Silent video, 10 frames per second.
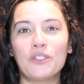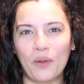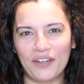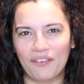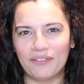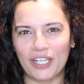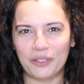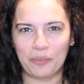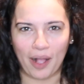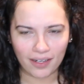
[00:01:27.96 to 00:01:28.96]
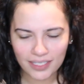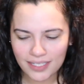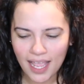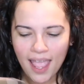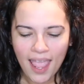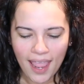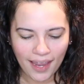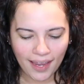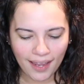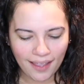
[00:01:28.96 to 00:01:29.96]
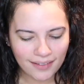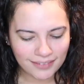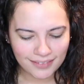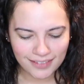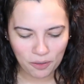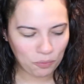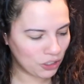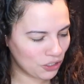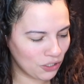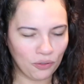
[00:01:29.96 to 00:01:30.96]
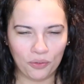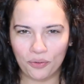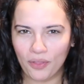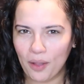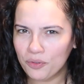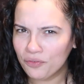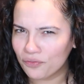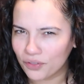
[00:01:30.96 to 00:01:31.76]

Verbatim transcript: $25 box and we're just gonna go through that one